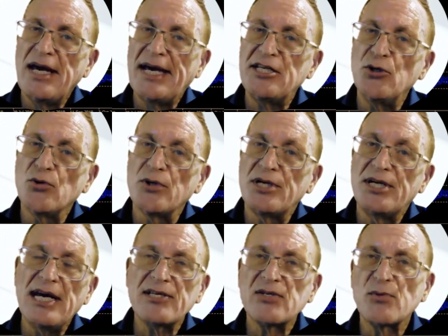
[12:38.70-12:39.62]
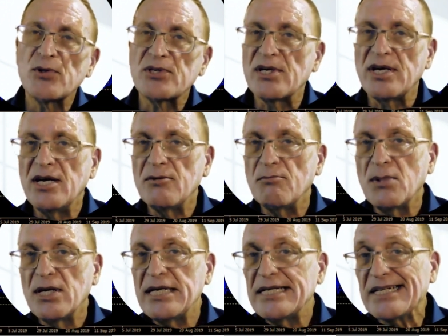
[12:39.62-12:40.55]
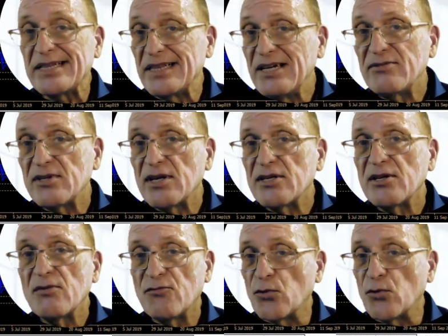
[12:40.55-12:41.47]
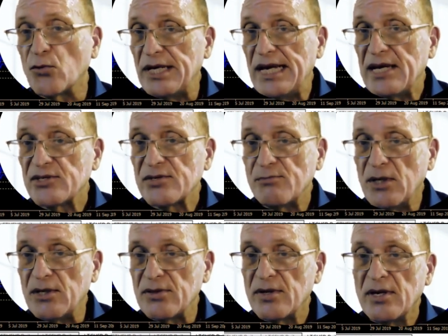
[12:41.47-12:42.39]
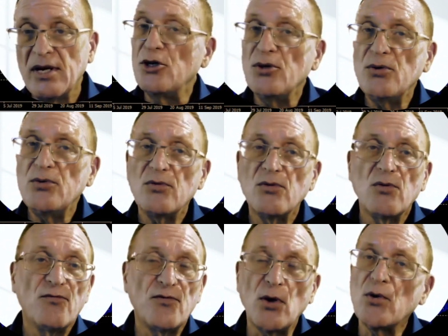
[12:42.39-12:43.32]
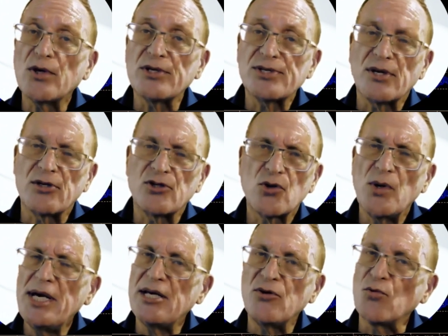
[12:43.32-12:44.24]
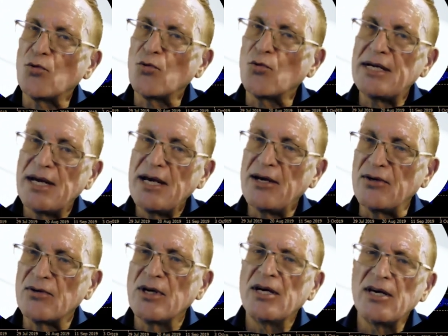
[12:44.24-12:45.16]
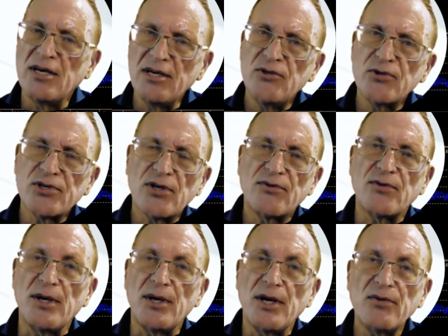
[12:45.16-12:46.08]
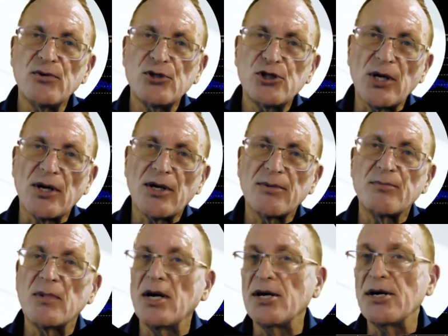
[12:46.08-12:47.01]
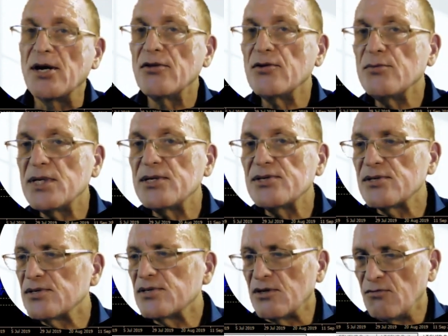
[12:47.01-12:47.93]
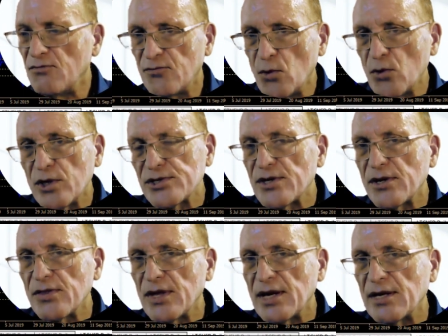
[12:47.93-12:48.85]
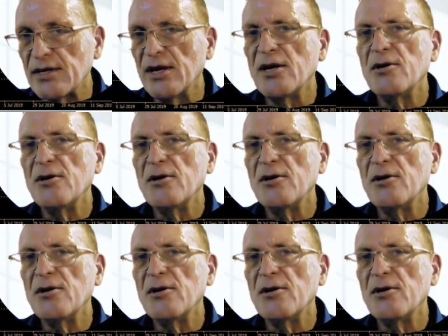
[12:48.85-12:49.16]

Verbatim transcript: and you're desperate to get money to live on for the next month, don't focus on trading right now. Get yourself another job, another business, and focus on that.